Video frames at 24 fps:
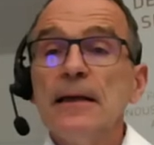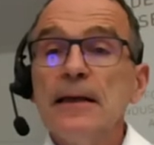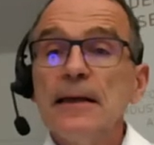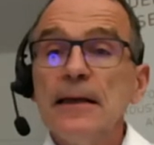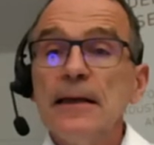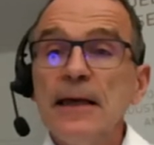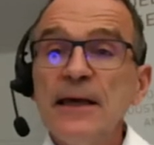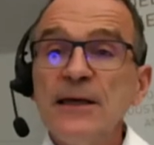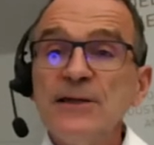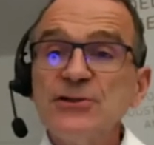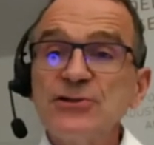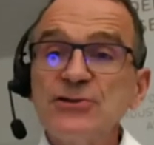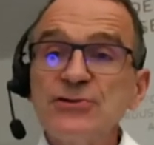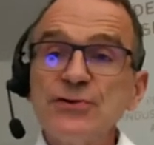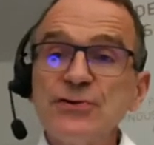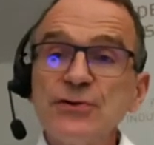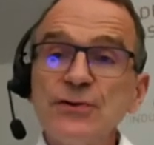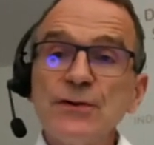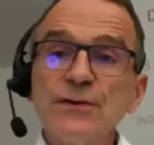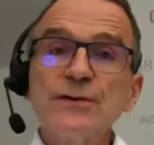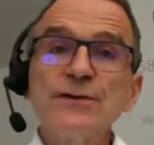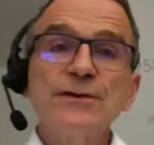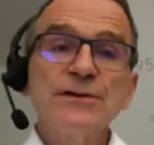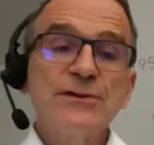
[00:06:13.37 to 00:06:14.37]
A
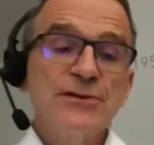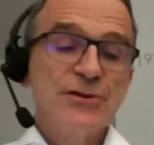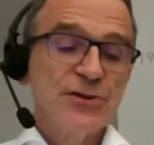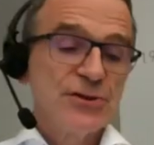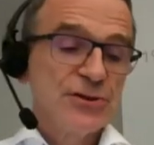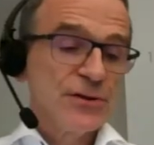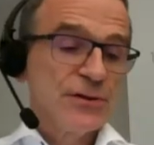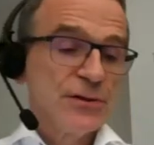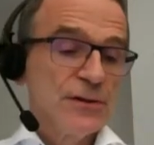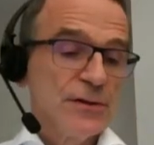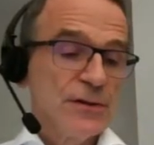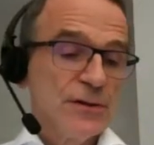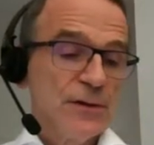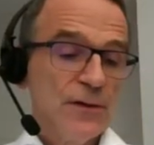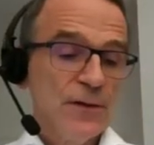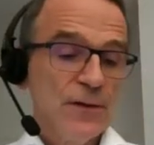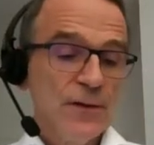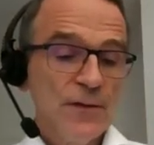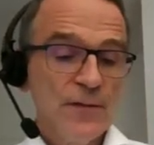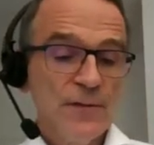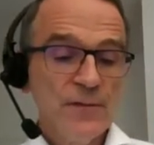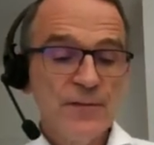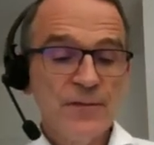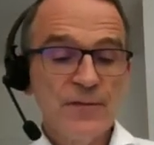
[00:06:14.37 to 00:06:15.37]
shortage
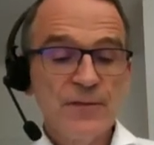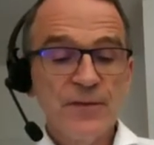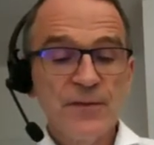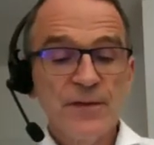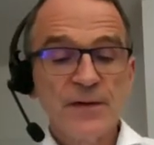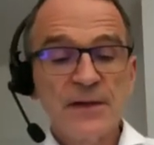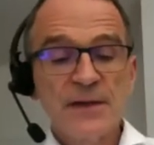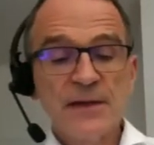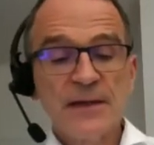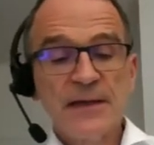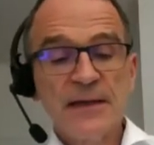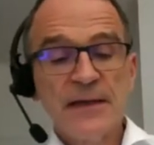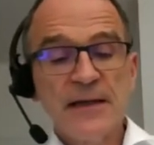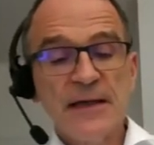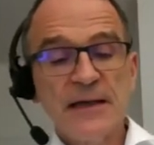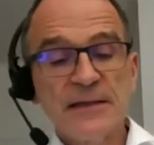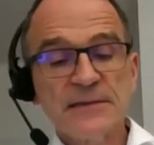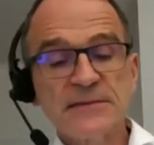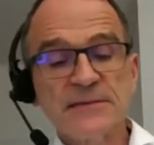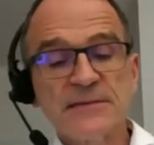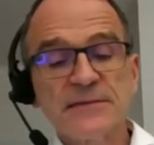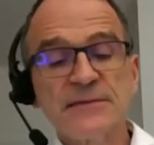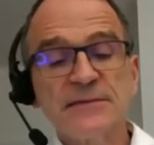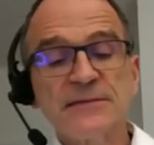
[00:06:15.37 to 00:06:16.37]
of
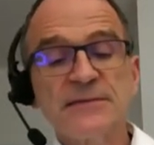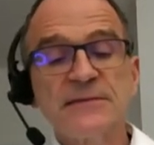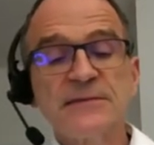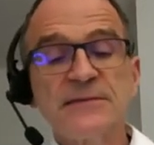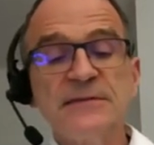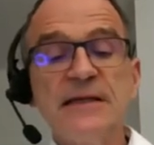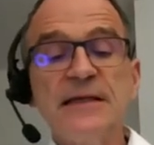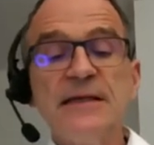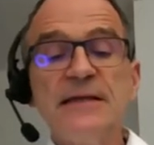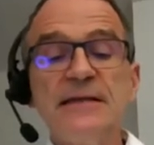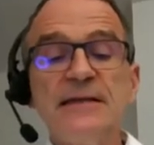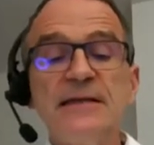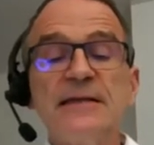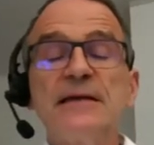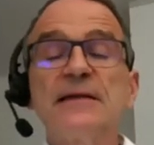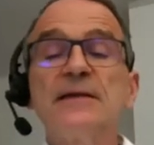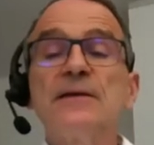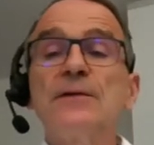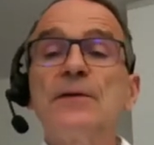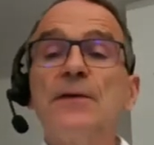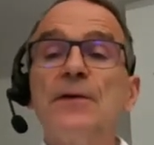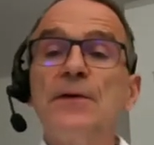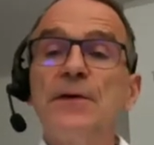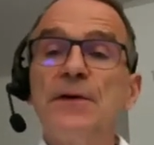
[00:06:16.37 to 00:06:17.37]
castor seed and
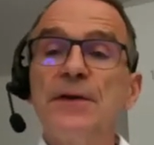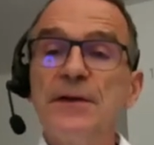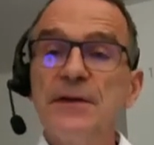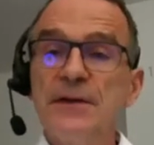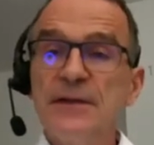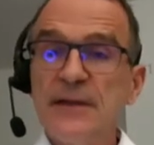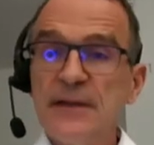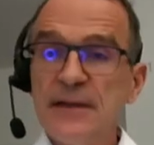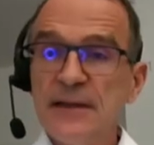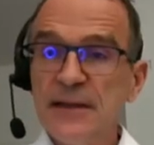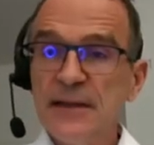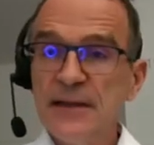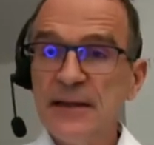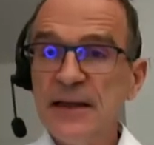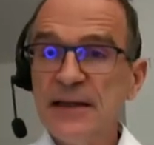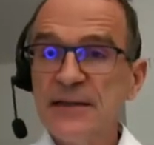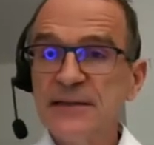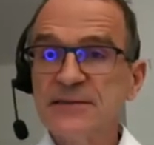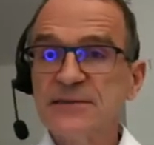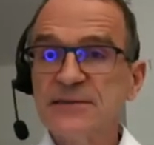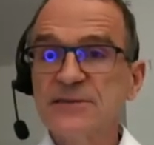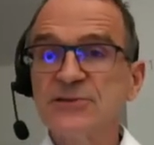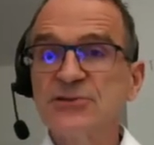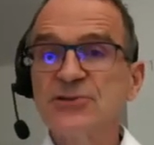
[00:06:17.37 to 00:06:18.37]
oil,
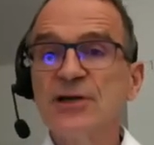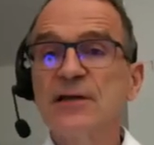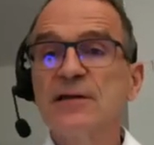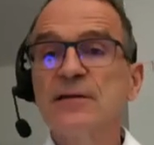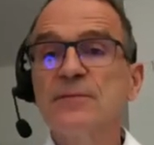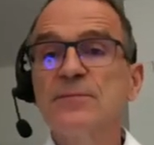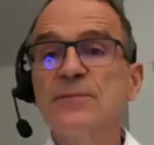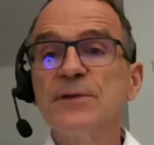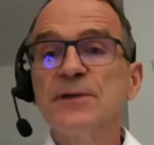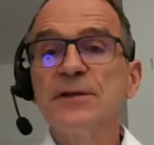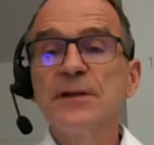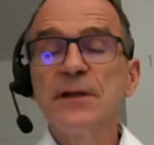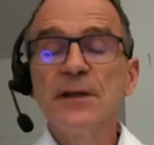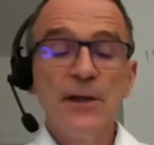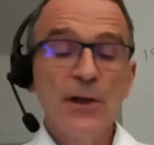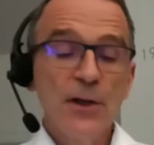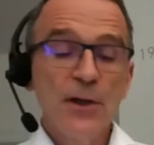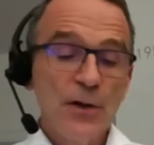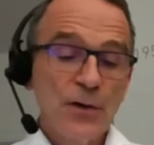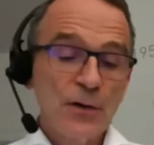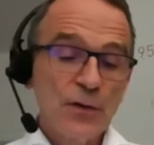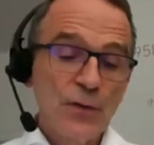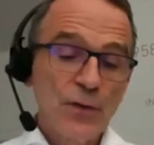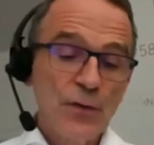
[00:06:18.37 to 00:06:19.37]
ladies and gentlemen,
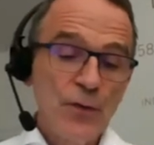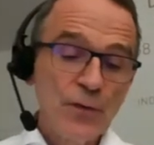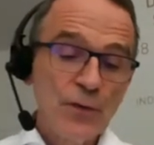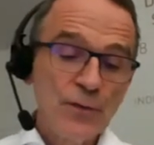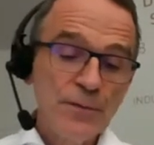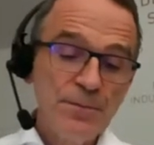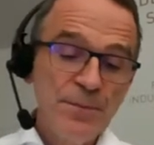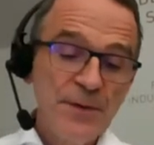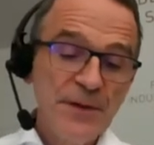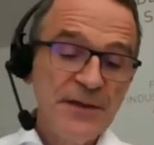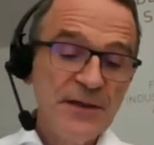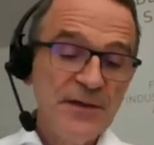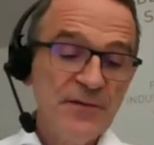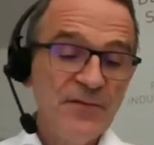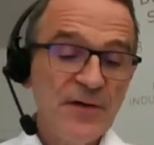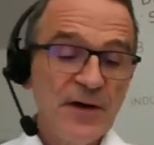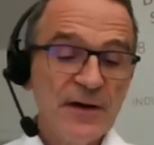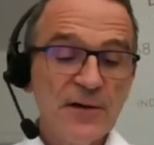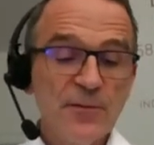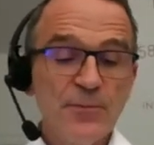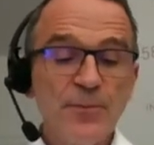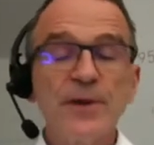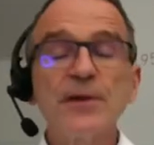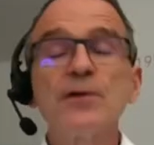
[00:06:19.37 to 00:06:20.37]
could be
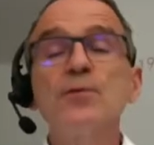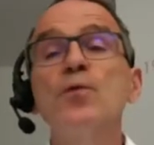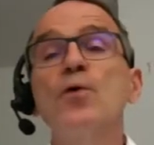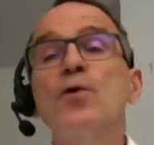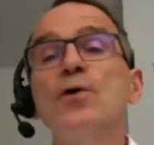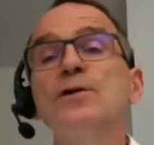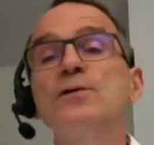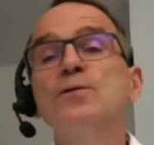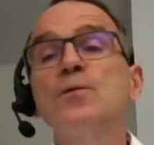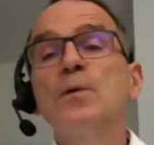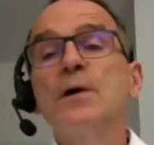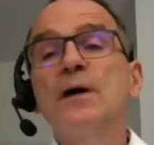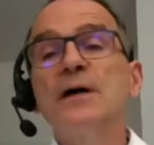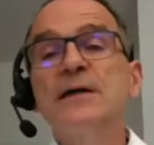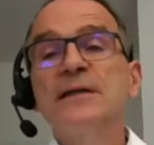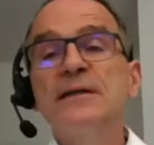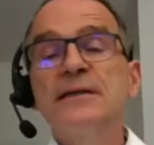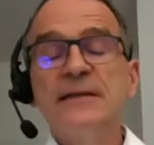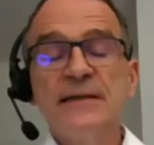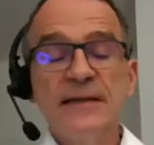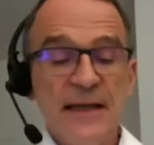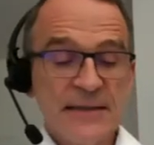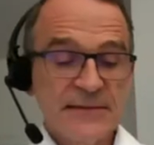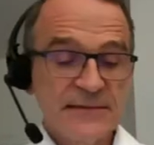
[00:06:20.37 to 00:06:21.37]
developing worldwide
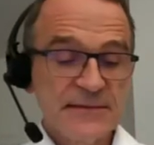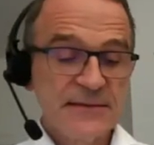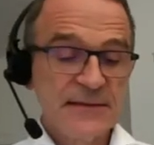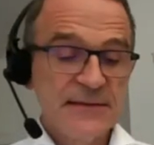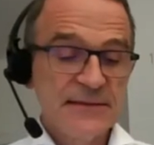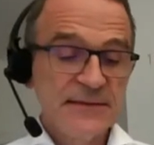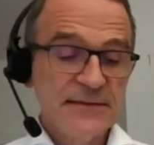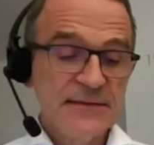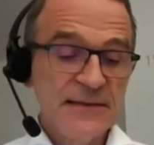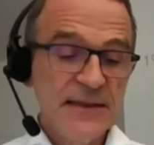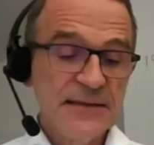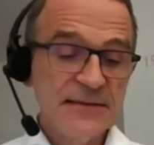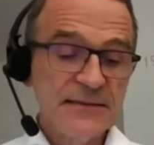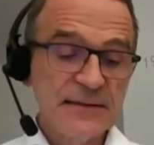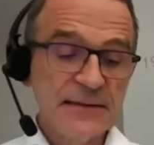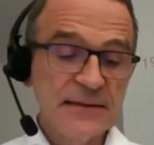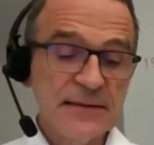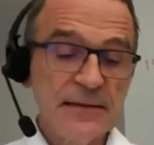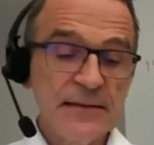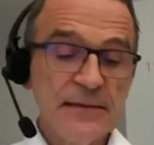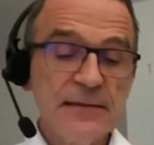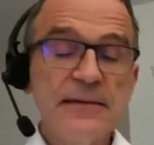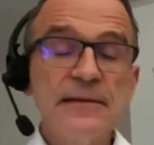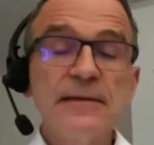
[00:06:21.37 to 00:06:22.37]
next season.
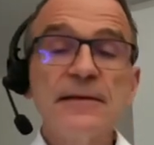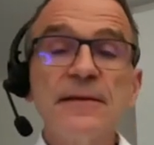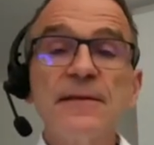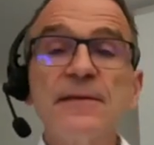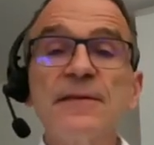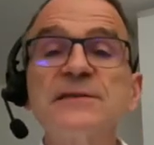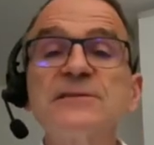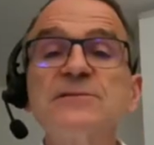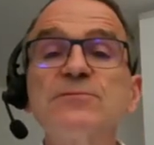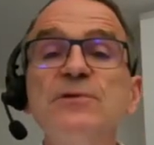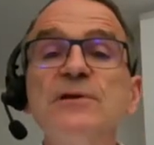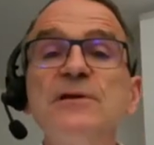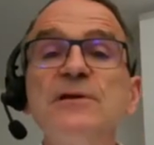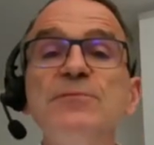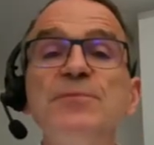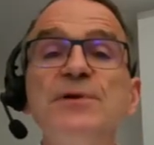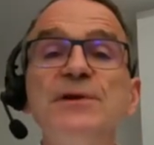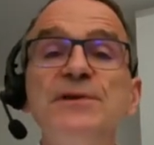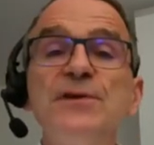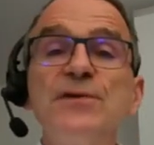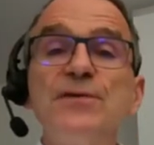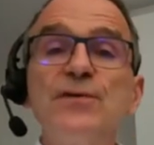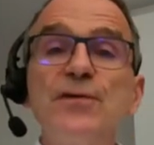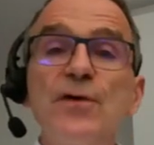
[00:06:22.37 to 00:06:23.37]
This will be
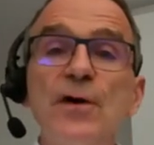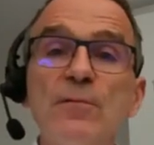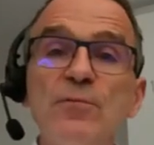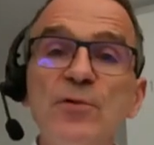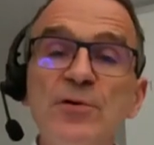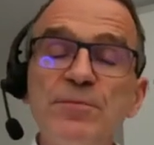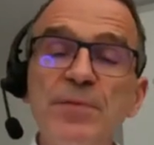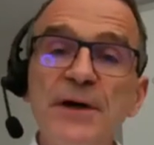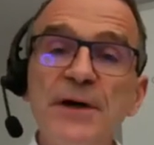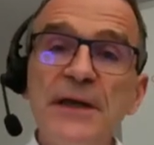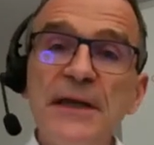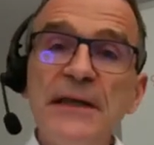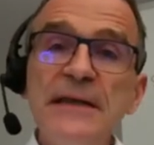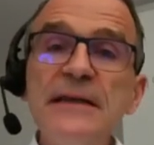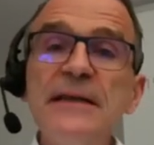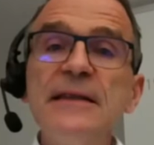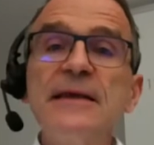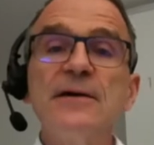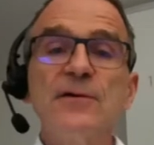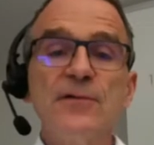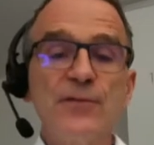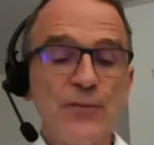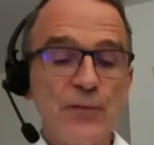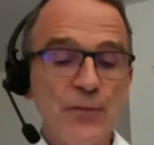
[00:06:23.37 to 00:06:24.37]
determined by
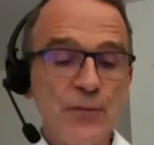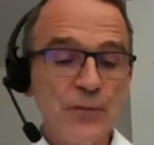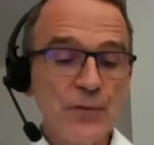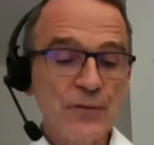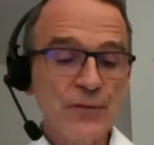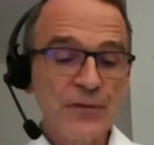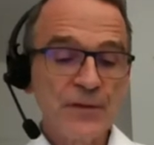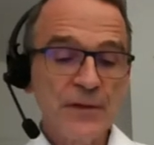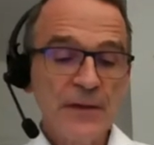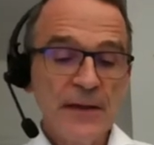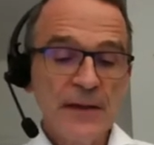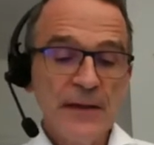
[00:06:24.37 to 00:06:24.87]
India, of course,